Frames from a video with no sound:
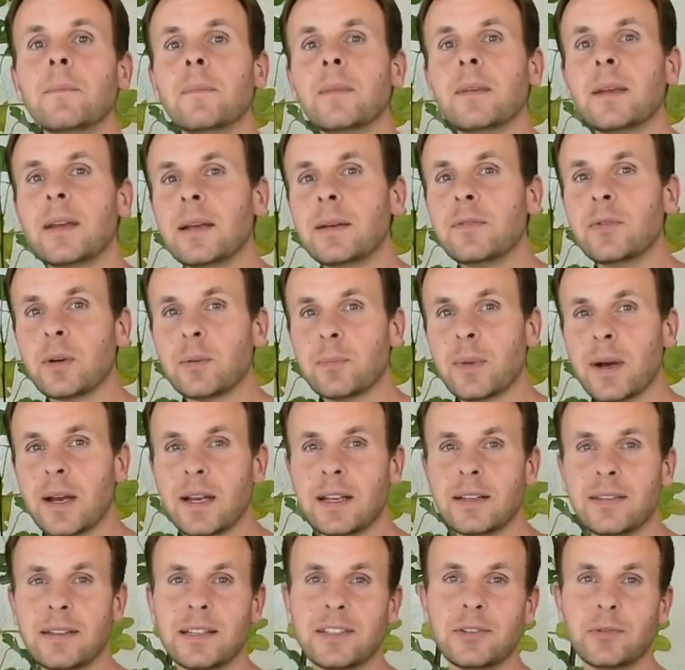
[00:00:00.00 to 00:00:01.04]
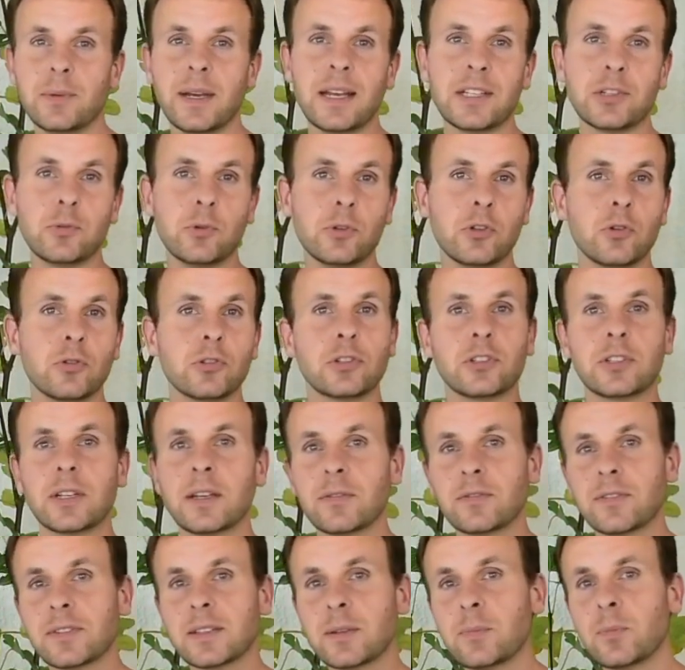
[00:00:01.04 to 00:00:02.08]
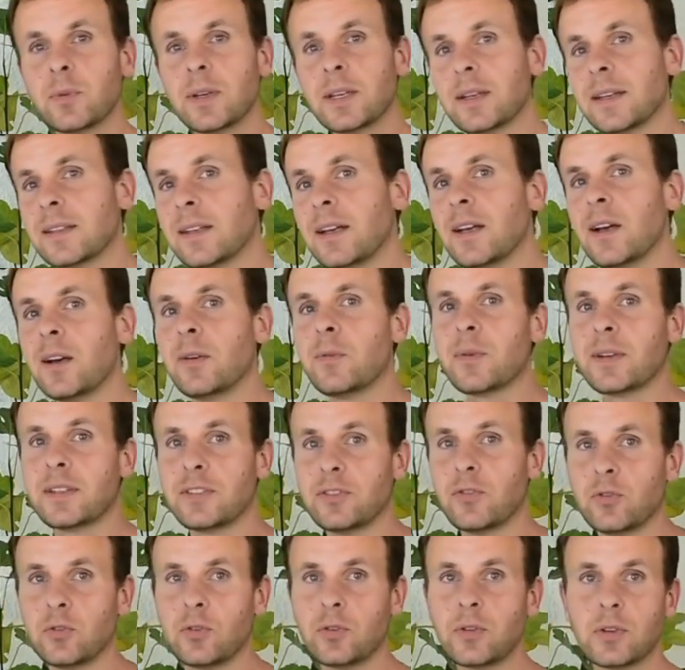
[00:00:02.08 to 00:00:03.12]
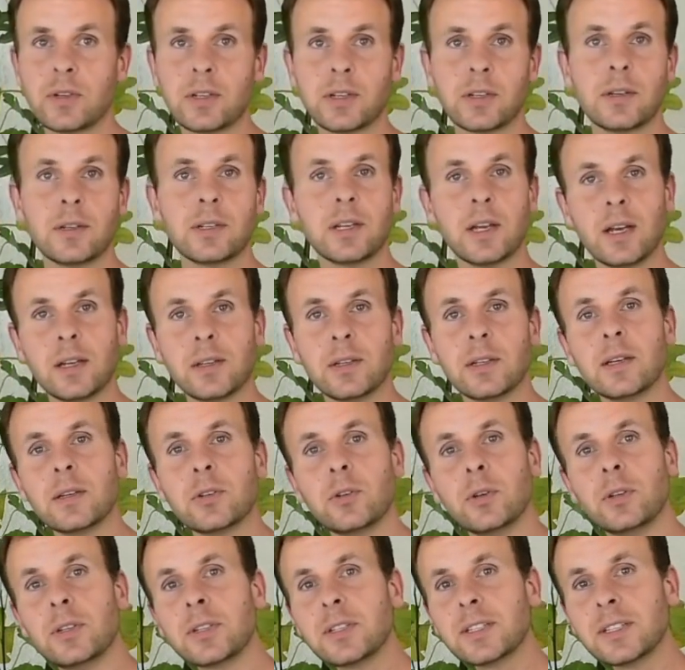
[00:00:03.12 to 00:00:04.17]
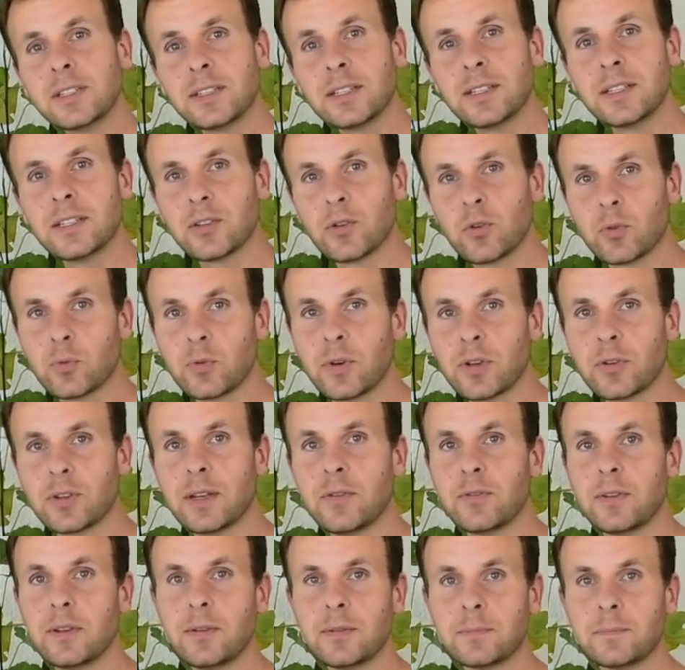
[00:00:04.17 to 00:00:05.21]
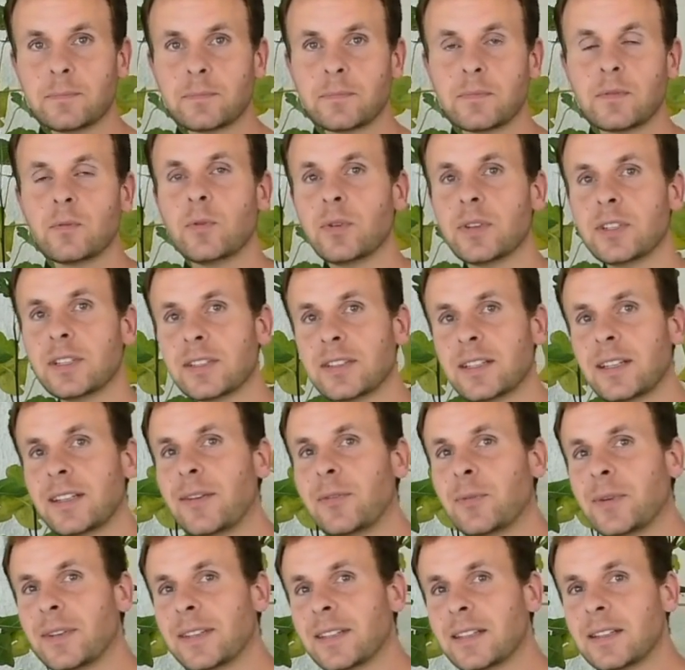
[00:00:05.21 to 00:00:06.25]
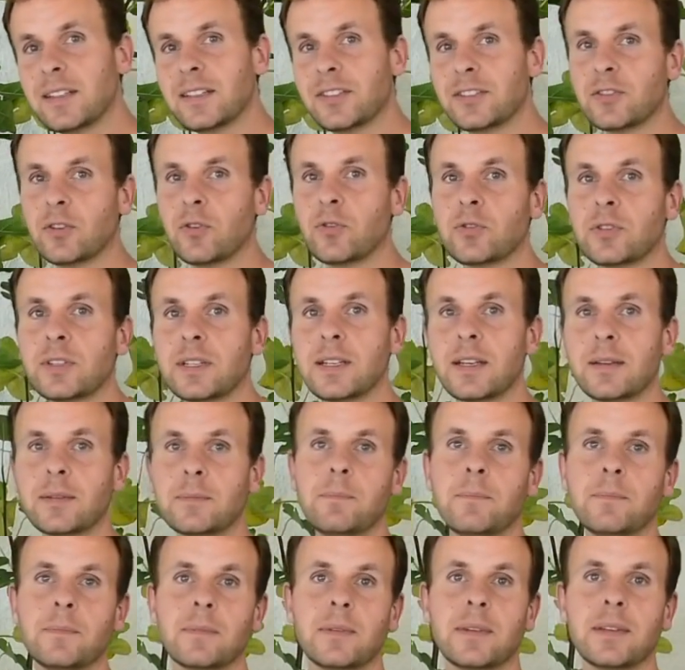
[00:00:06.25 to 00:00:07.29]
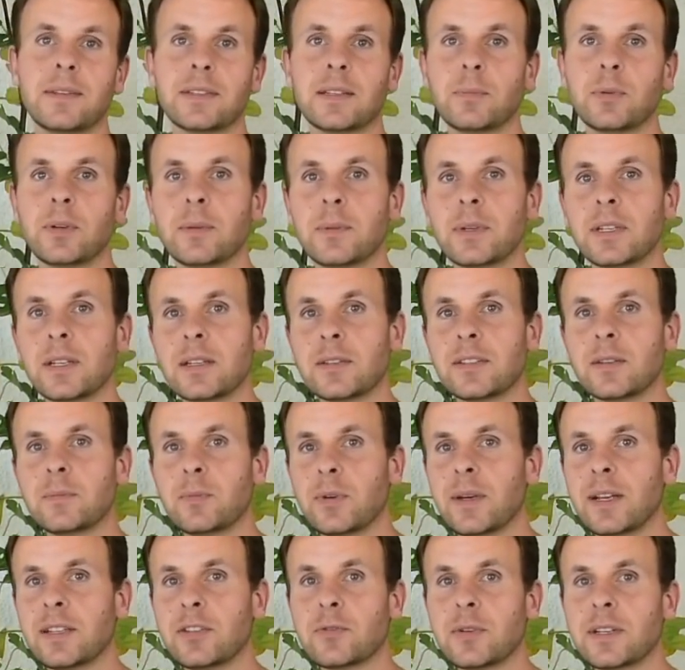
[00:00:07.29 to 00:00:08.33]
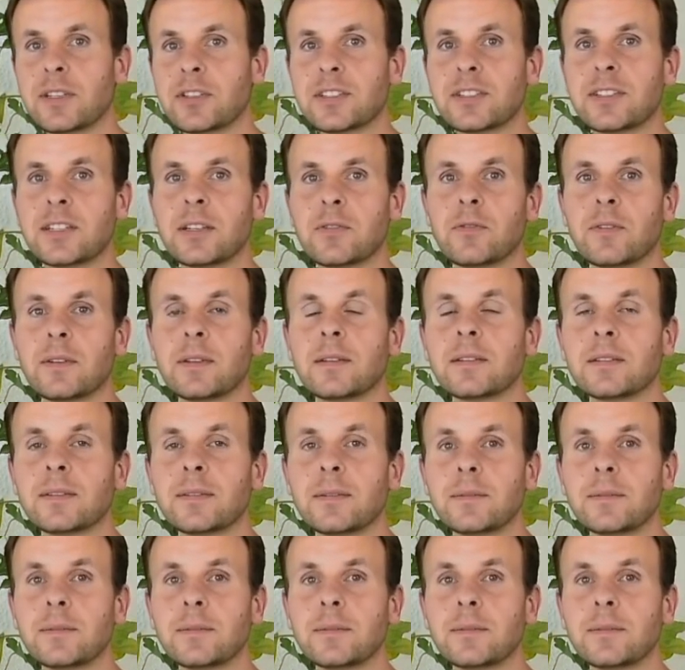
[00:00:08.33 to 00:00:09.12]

If you're buying this mass-produced stuff somewhere at the hardware store, gartner.de or wherever, which is explicitly sold there, simply because the price range is different,